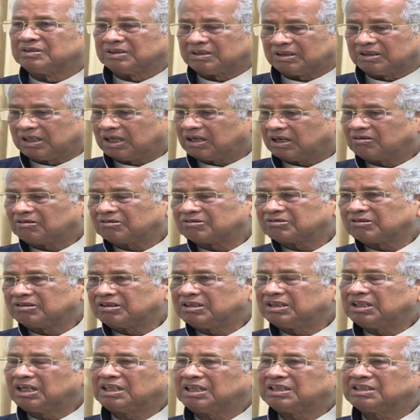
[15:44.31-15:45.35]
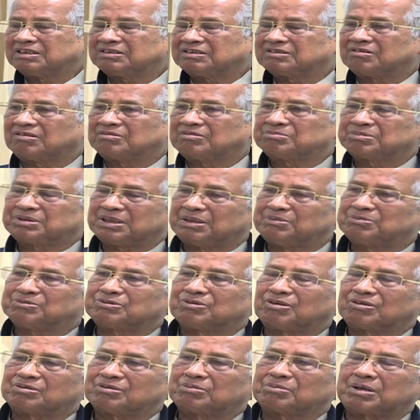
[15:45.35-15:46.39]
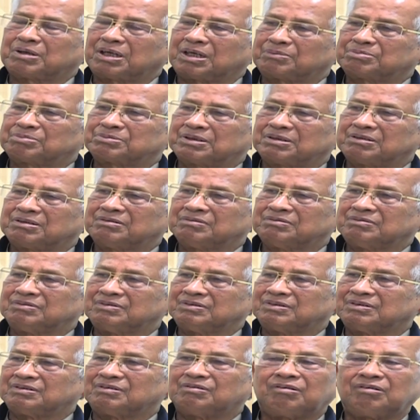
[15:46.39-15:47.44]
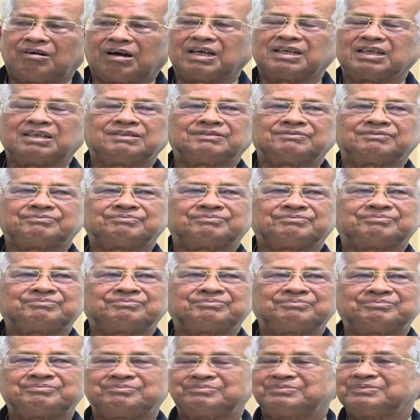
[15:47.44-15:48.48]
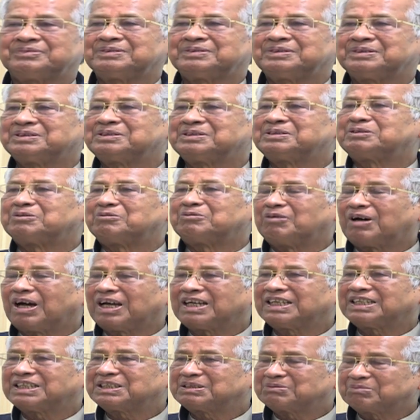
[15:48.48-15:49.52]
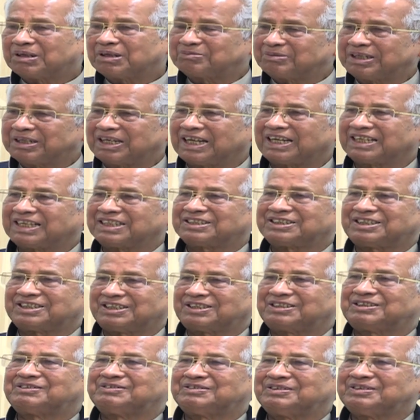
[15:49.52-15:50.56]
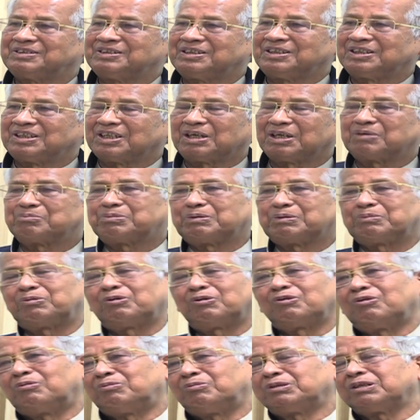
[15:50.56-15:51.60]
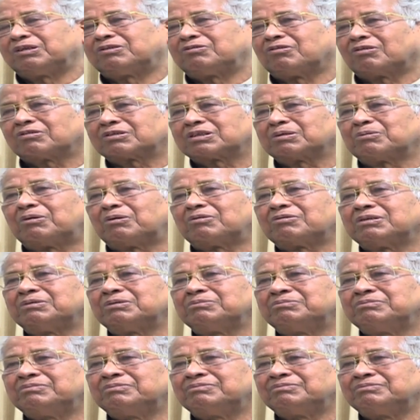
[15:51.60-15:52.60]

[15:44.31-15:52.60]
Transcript: They are also indulging some same sort of corruption. Why? Why his brother been arrested? And people nobody talks about him.